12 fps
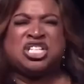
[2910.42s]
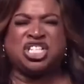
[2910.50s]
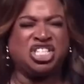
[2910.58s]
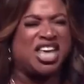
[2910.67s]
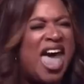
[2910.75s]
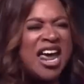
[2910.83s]

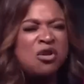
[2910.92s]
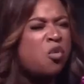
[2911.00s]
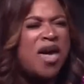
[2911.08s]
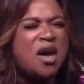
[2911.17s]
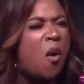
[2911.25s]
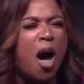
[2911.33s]
Satan,
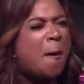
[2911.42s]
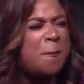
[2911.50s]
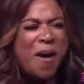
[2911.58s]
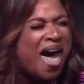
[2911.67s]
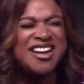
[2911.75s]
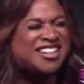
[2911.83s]
we won't
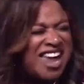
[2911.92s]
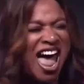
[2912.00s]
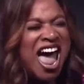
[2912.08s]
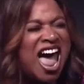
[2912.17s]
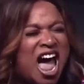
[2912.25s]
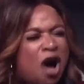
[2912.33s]
back
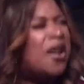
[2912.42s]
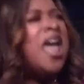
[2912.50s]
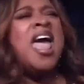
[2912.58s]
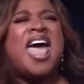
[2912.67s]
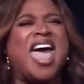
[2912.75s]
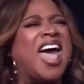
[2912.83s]
down
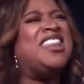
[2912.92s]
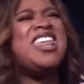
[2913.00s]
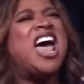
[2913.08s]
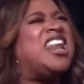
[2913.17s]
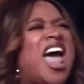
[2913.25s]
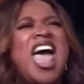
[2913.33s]
in
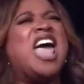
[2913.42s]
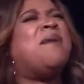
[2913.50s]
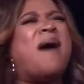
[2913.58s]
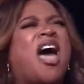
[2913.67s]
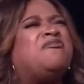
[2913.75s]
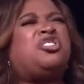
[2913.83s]
the
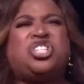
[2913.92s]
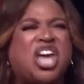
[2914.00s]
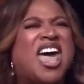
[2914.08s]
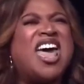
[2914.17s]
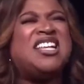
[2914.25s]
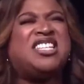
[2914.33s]
name of
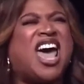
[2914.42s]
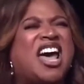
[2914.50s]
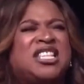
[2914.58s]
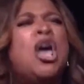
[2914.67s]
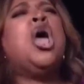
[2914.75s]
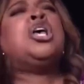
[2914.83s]
Jesus.
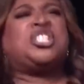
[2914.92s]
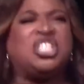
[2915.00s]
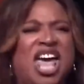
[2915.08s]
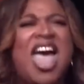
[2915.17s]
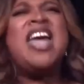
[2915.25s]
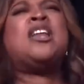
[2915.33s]

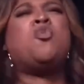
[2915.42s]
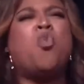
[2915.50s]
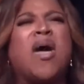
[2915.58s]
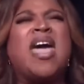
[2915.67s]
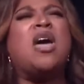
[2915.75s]
Satan, we